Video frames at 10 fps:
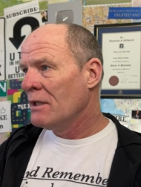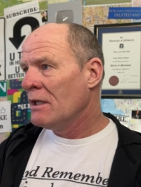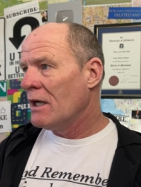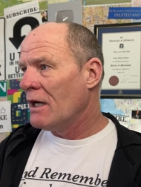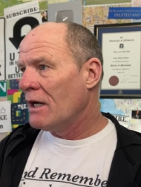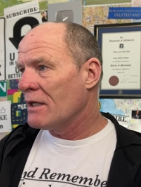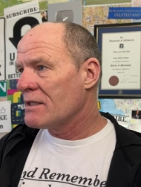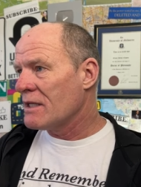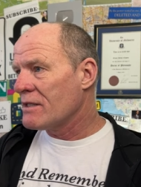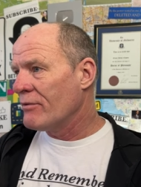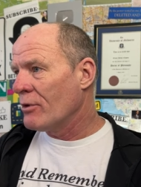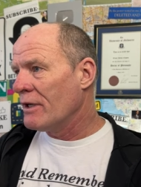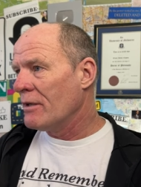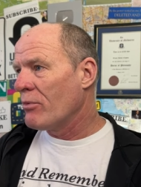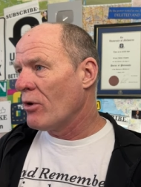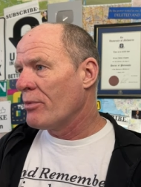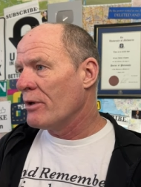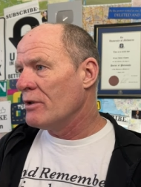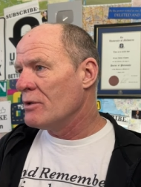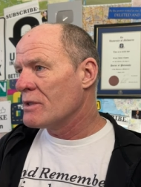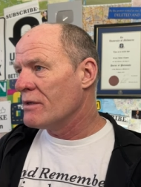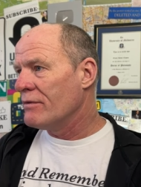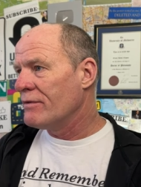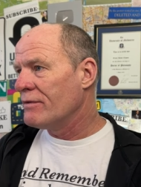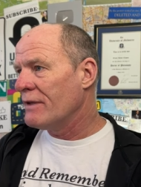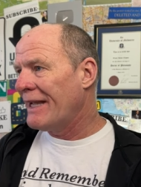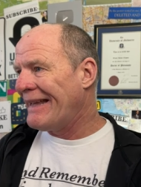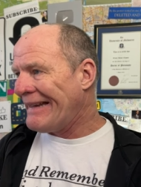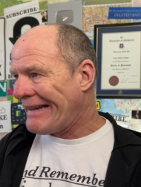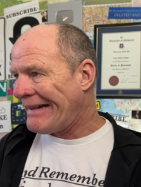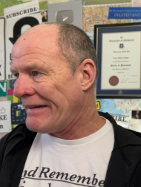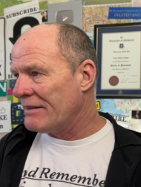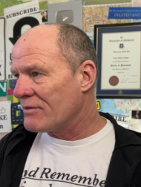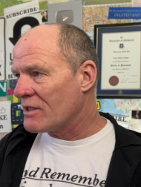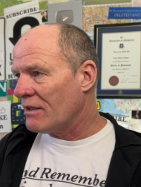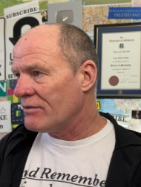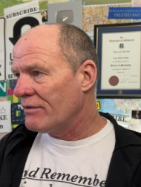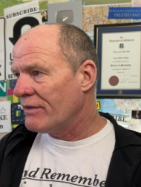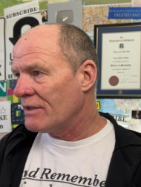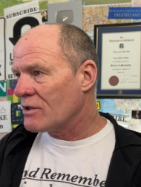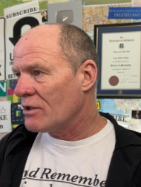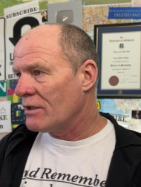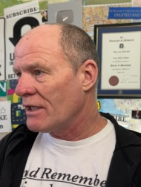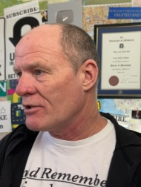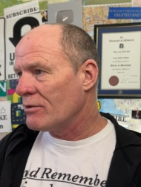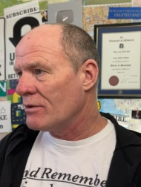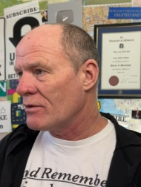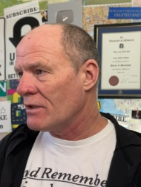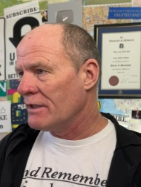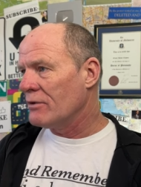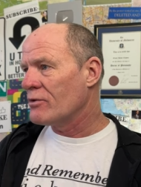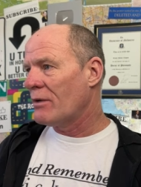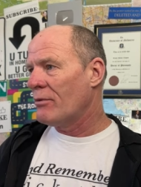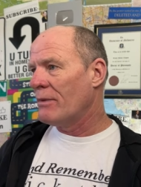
Uh, excessive or inappropriate use of any kind of self defense could get you into legal trouble.